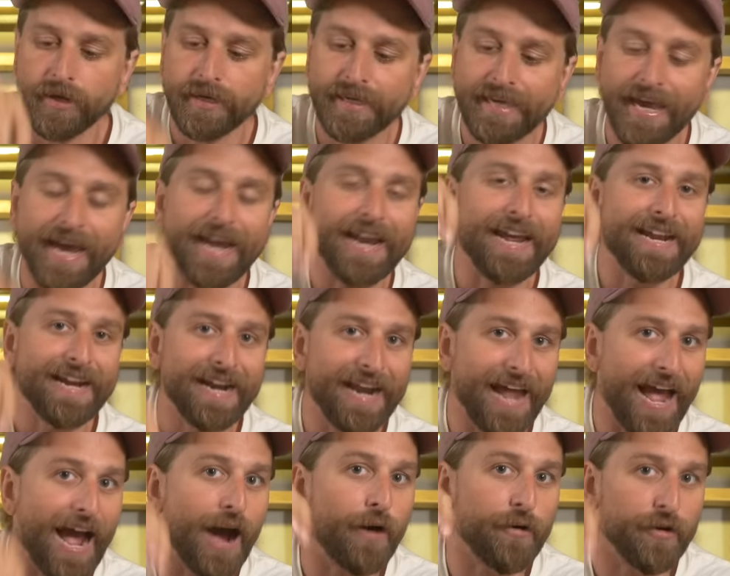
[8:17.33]
get in and
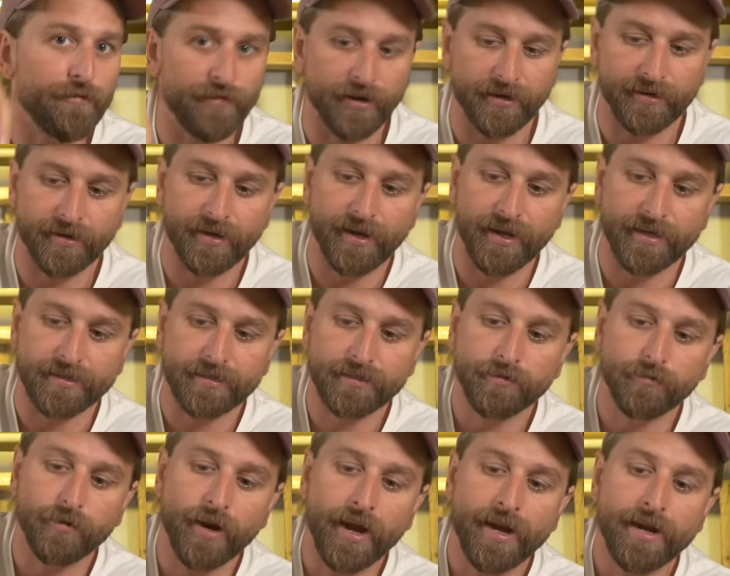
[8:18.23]
out of itness,
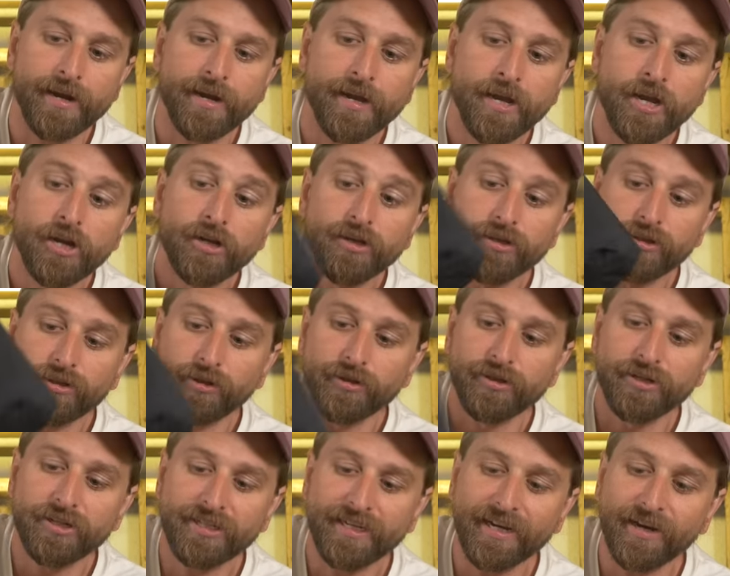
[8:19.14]
right? So you
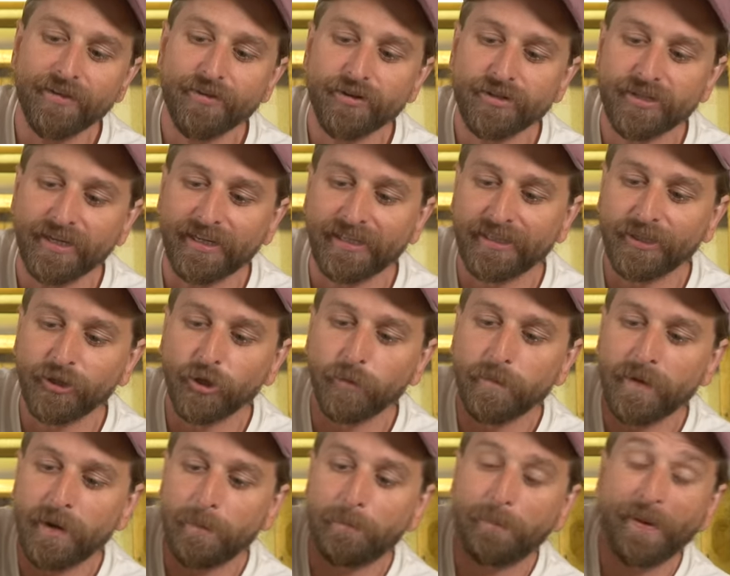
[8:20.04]
see how there's like a little
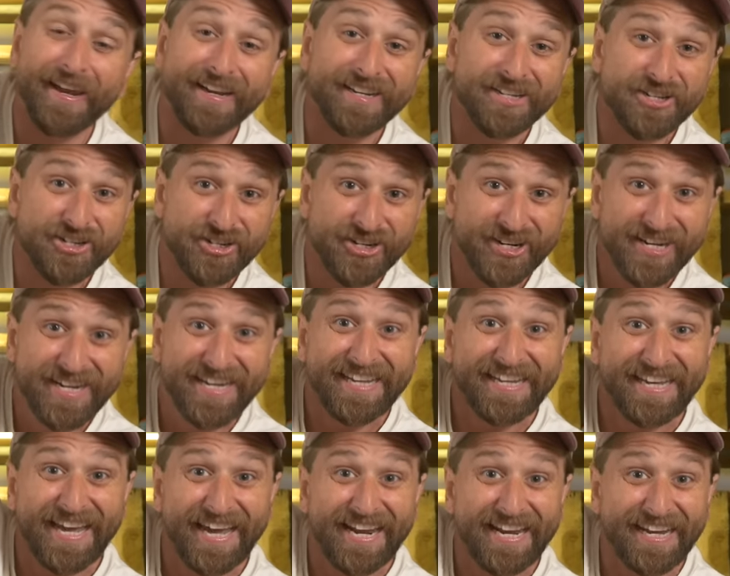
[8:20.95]
bit of pinch
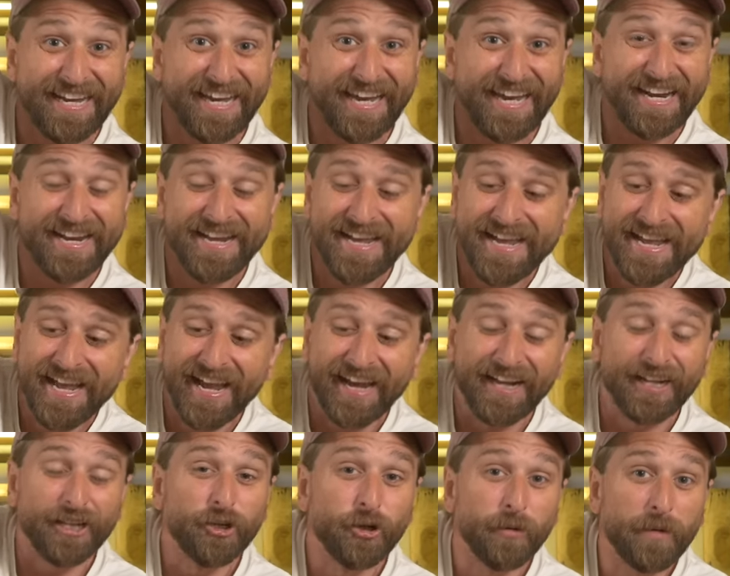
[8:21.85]
getting in
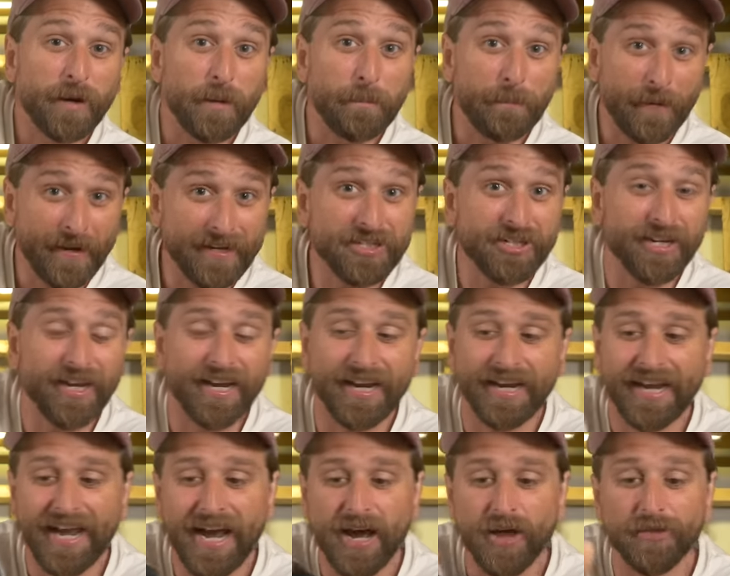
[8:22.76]
and a little bit of pinch
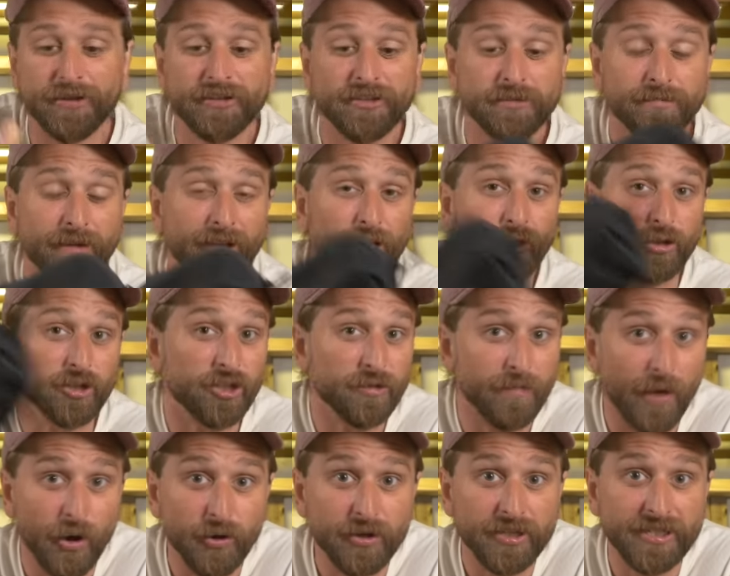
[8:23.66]
getting out. This is my little
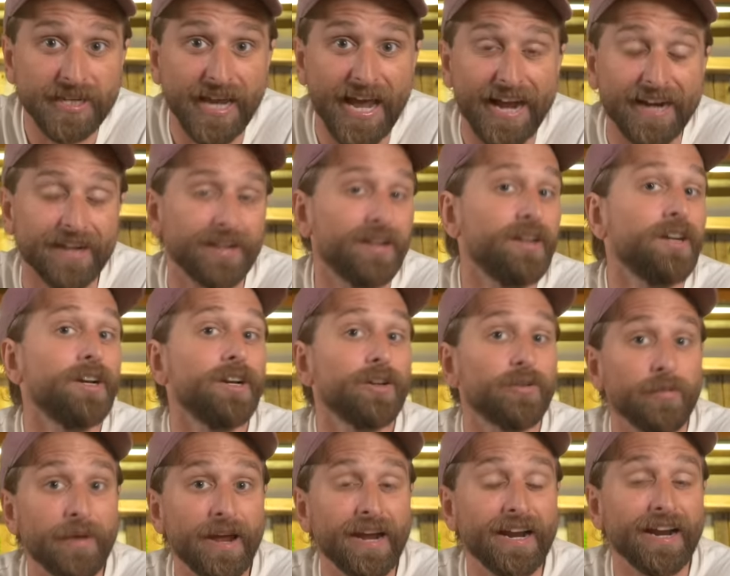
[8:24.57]
smoke sack.
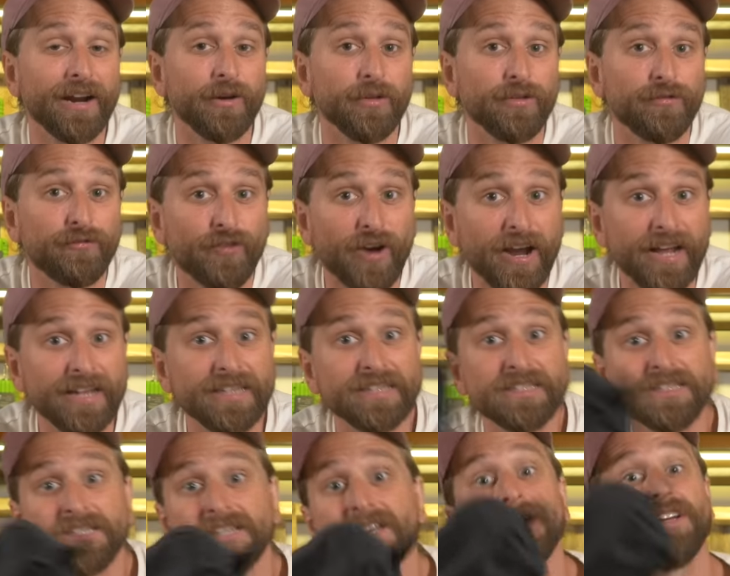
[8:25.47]
When I'm hanging out with
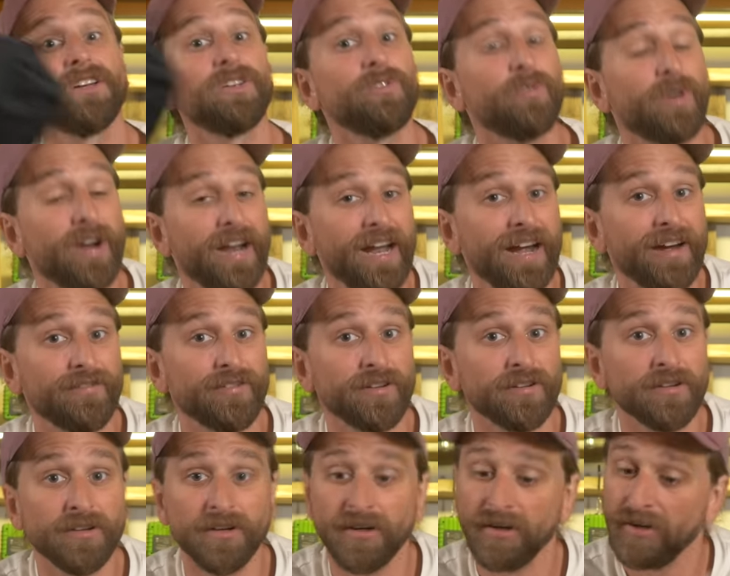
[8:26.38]
friends, you wanna have
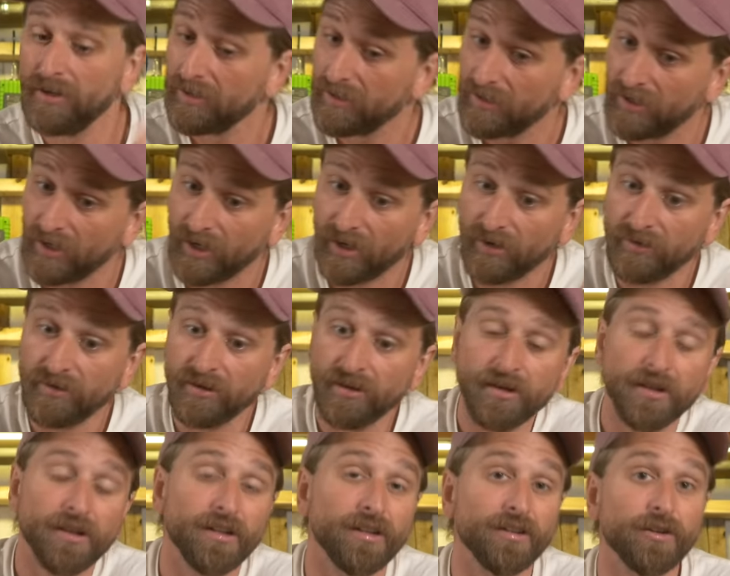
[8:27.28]
a, you know,
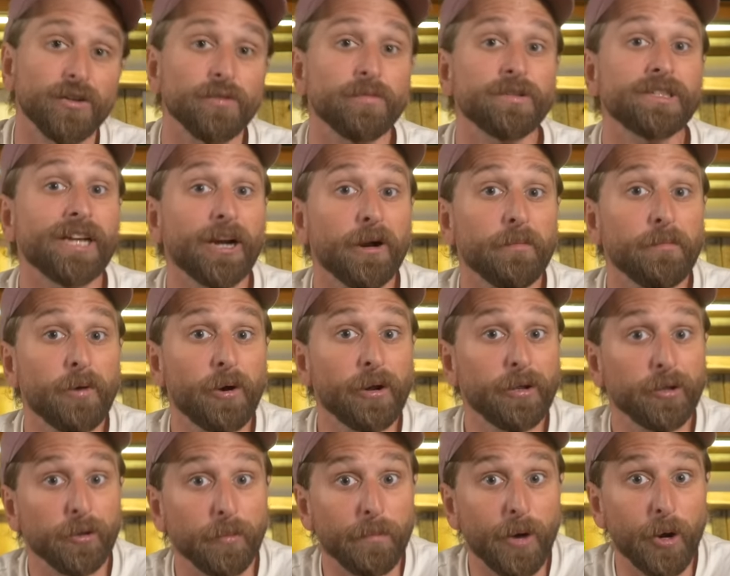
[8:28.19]
a little ceremony,
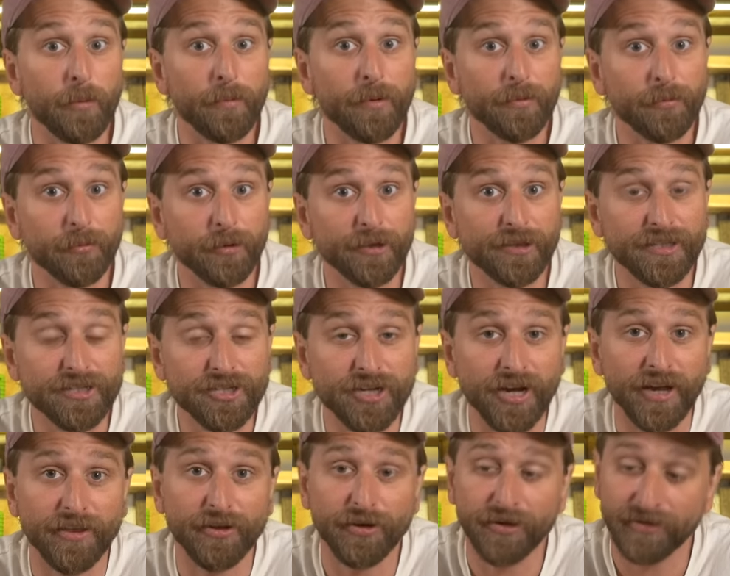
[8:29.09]
a little moment with each
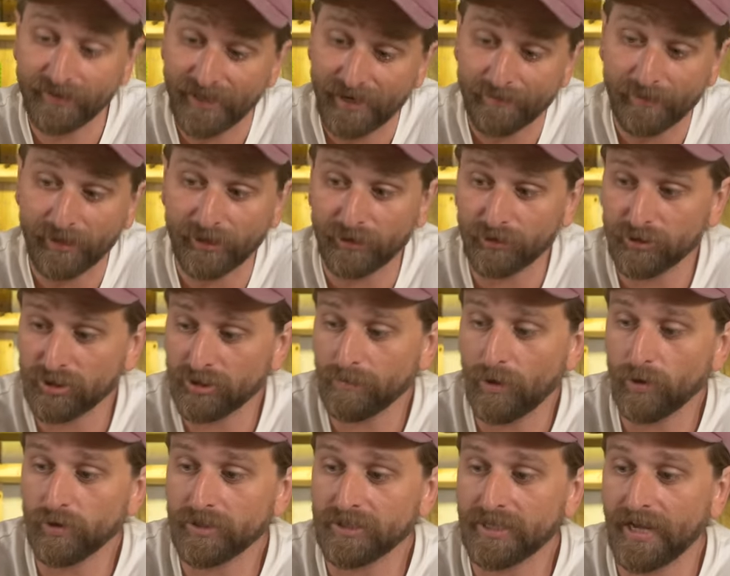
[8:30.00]
other. Got my little
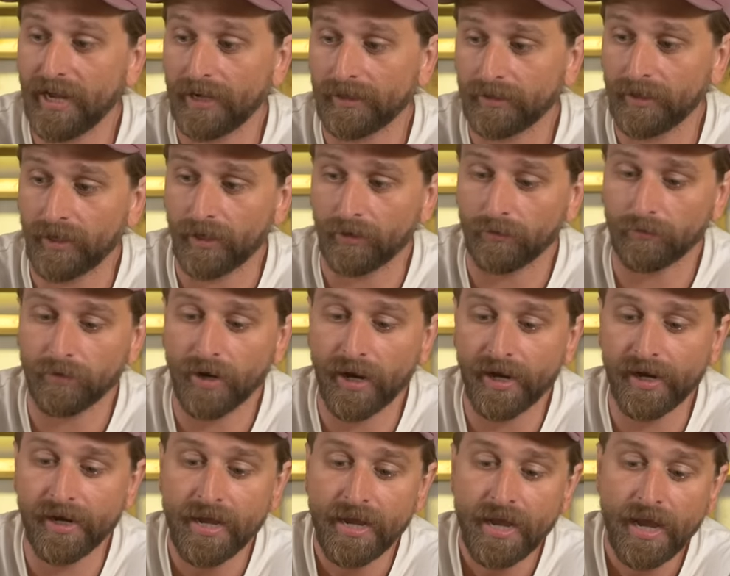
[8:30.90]
smoke sack there,
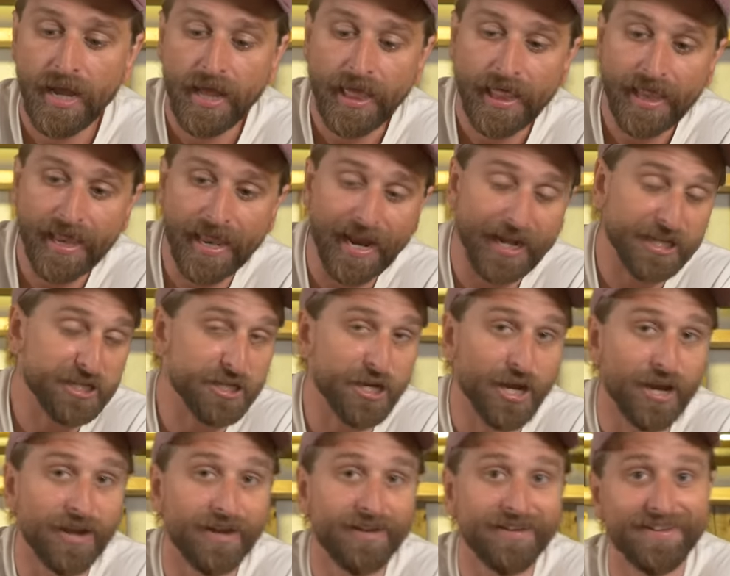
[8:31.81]
right? That's,
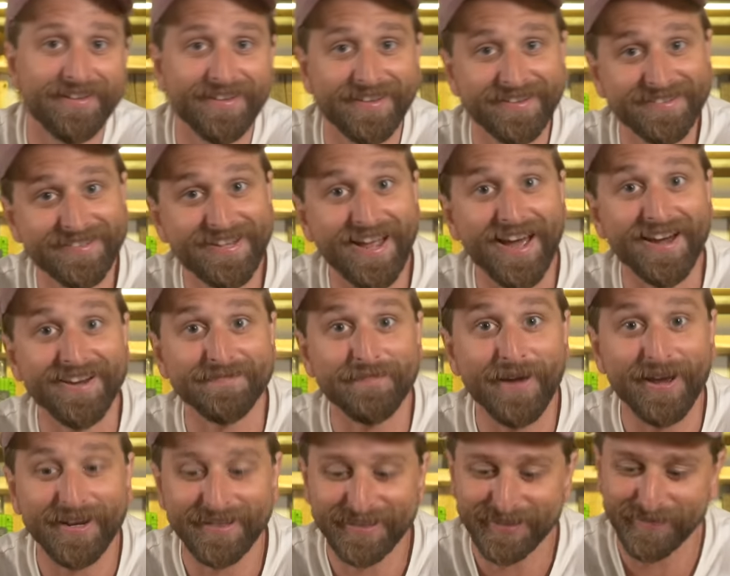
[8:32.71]
that's daddy's
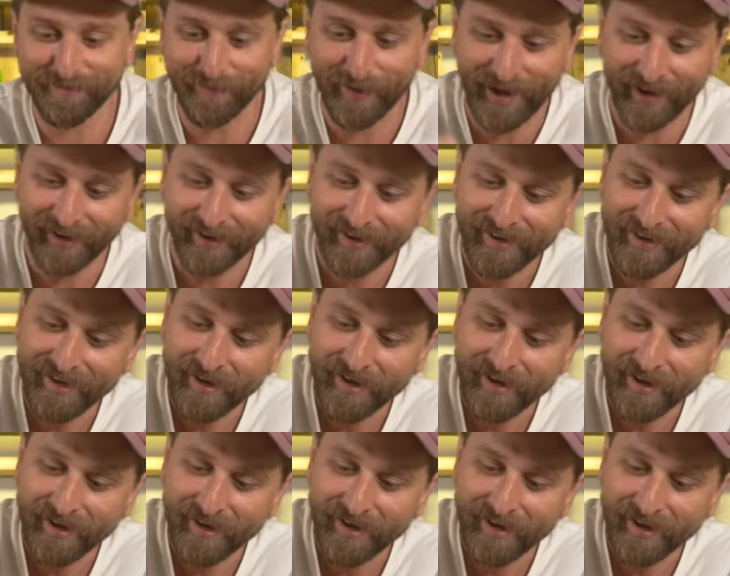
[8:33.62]
medicine bag.